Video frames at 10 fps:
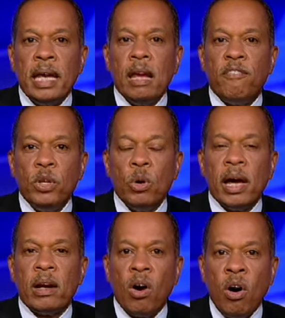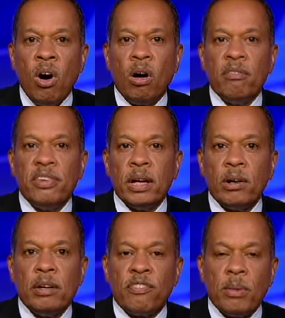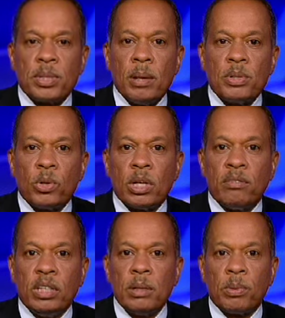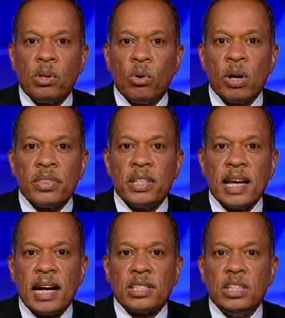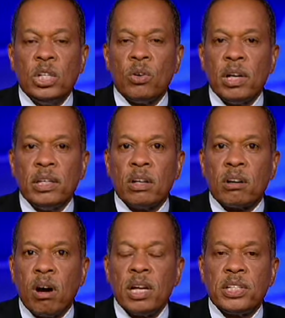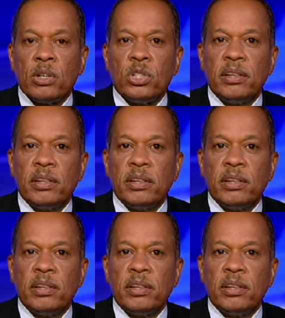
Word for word: if you at all vary from some sort of liberal orthodoxy, you're in their crosshairs.